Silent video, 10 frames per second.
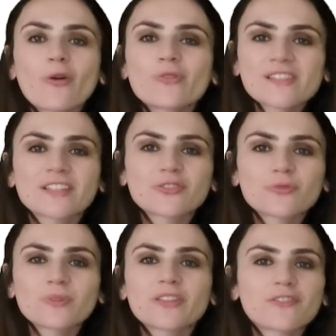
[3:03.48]
was it to
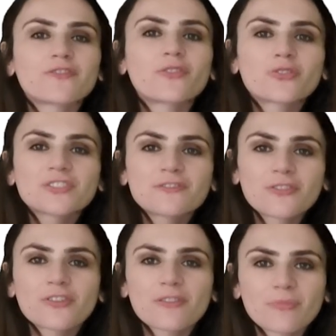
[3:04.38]
meet the
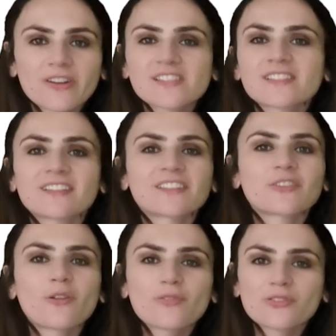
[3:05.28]
44th President
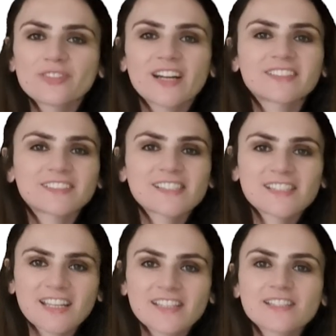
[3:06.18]
of the United
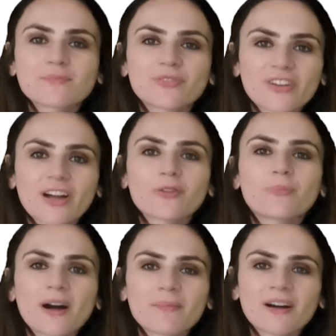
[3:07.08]
States, Barack
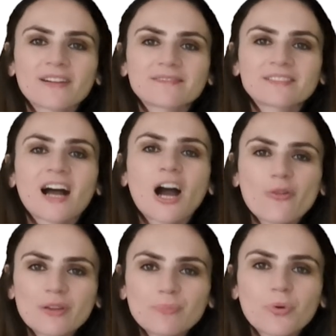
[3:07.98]
Obama? How
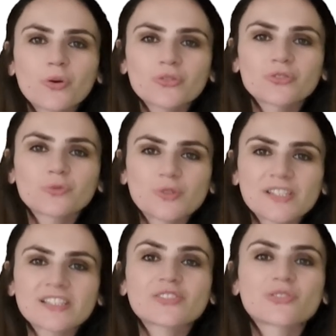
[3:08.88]
important was
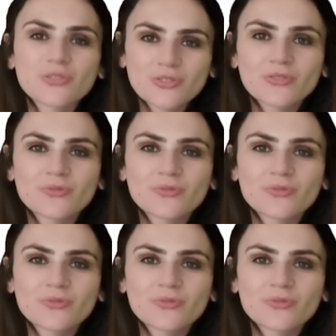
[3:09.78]
this to you?